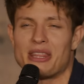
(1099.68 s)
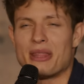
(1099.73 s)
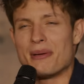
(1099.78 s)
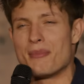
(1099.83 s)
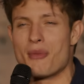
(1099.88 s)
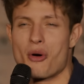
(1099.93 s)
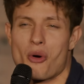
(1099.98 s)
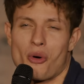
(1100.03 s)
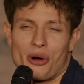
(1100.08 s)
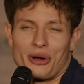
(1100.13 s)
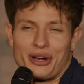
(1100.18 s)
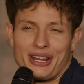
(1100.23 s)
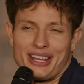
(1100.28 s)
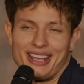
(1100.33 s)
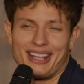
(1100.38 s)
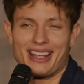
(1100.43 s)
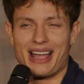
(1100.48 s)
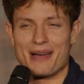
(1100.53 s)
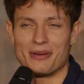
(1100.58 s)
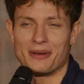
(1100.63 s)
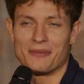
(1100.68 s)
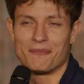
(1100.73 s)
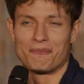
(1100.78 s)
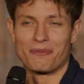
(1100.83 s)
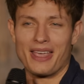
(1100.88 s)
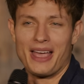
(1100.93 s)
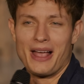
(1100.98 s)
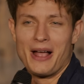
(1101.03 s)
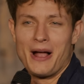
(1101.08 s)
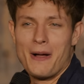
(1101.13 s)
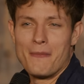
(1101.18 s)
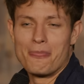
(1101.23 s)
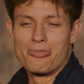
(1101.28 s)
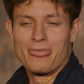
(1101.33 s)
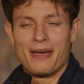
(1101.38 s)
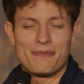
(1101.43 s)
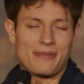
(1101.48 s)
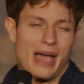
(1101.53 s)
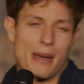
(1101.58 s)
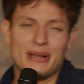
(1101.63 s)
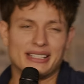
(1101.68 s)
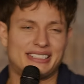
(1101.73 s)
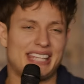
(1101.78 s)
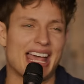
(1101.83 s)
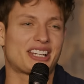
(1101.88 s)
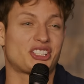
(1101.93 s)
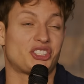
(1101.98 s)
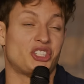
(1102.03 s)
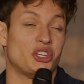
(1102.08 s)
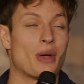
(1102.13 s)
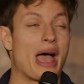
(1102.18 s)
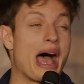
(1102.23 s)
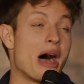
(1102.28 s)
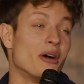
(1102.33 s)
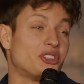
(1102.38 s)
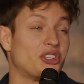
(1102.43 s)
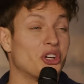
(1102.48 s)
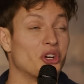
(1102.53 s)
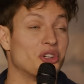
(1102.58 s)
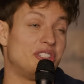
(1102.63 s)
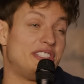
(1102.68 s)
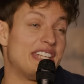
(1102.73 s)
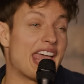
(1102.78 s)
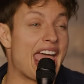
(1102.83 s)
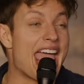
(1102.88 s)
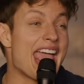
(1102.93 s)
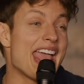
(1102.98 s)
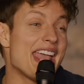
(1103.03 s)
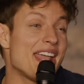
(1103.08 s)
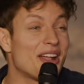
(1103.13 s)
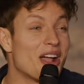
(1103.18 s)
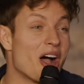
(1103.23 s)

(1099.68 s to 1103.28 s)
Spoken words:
in the morning. I've been texting you, how's your day